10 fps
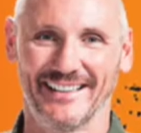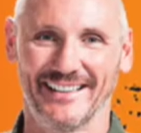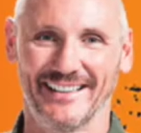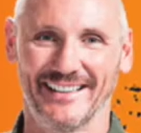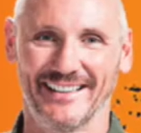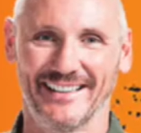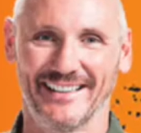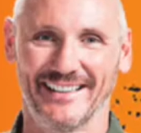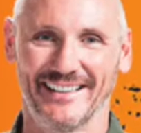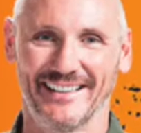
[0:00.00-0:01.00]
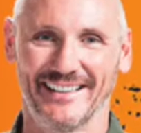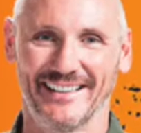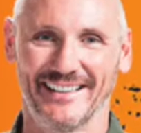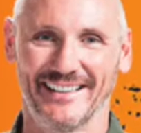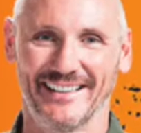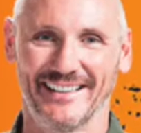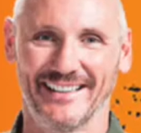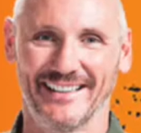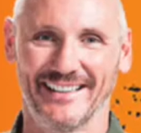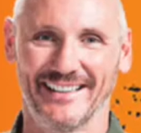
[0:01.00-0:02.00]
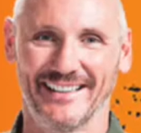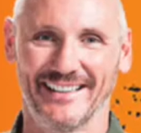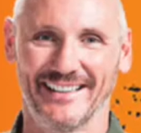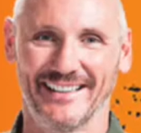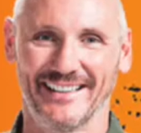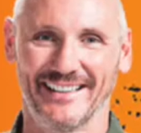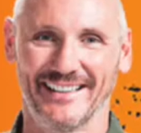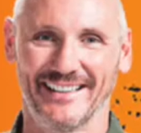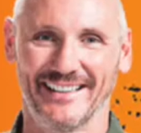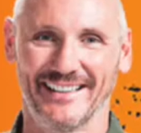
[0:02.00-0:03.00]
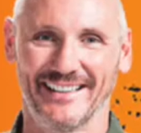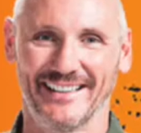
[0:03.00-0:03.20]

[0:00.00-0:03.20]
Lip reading: (no lip movement)